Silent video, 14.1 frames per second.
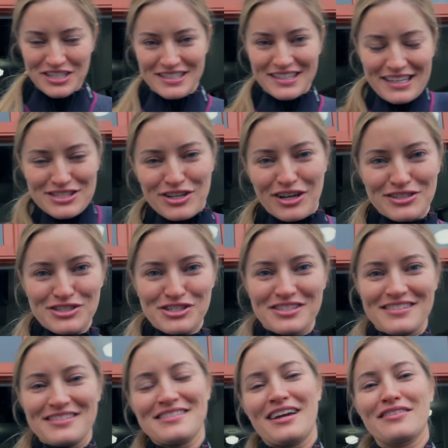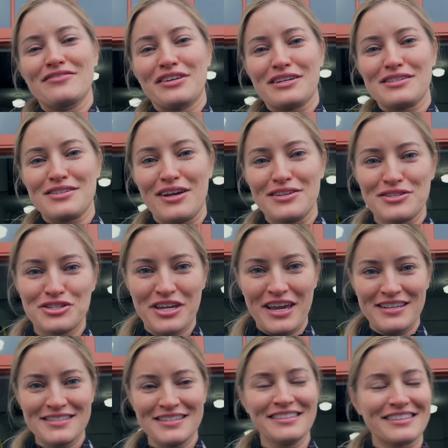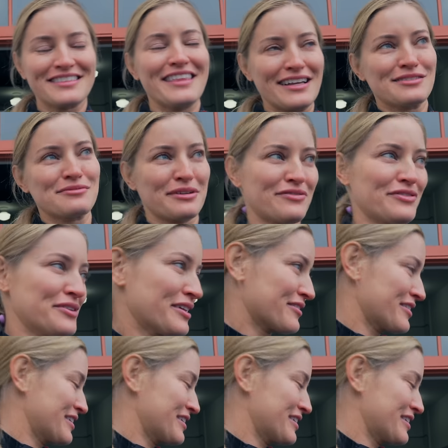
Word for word: because like a sausage is inside of like a sausage casing. Like that's what I feel like